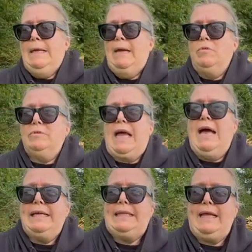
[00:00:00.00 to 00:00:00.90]
I won't
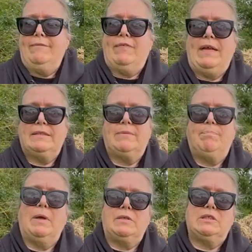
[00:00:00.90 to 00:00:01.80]
hide that fact,
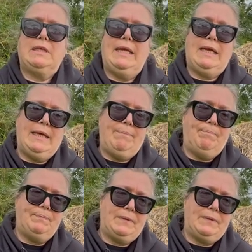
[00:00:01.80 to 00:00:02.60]
but um,